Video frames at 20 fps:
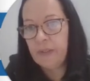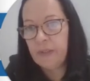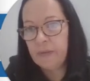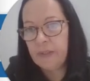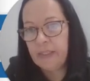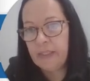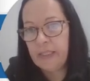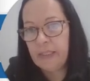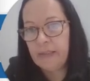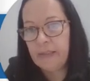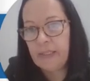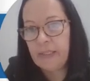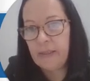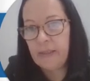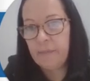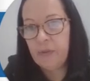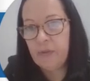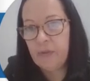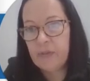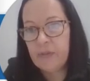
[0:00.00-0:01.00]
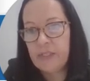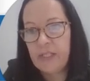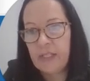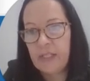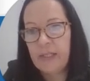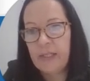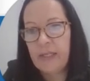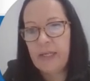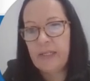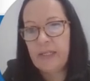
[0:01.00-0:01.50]
The field again that I'm
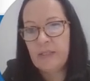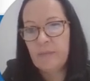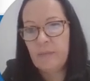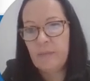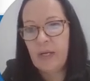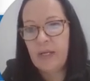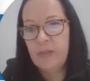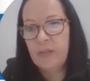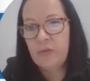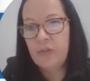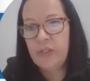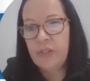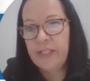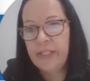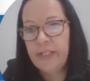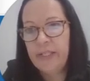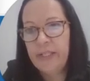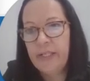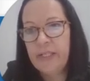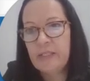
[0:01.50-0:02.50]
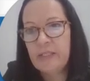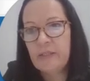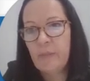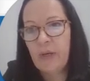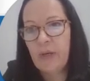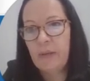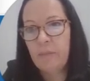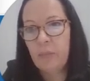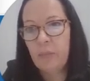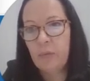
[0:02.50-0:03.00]
using as my trigger
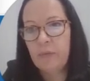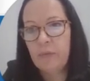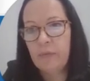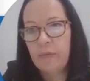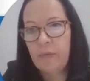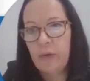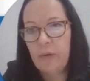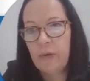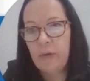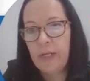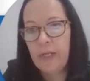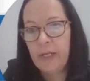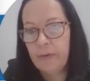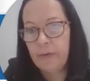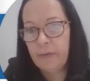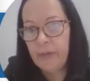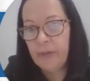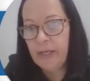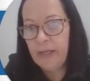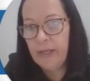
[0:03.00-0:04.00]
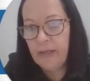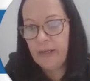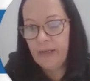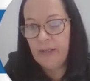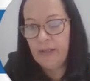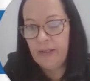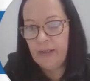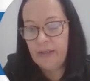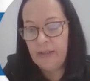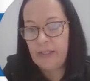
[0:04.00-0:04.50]
is my portfolio
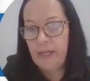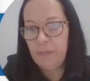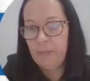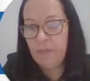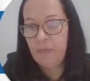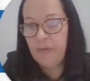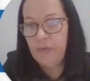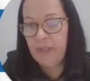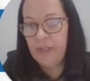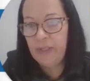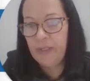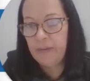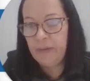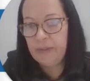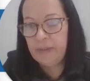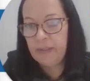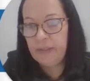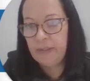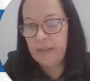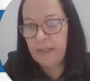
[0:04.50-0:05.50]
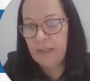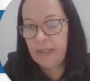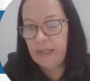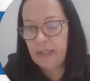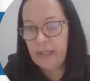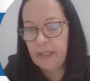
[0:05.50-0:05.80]
type field,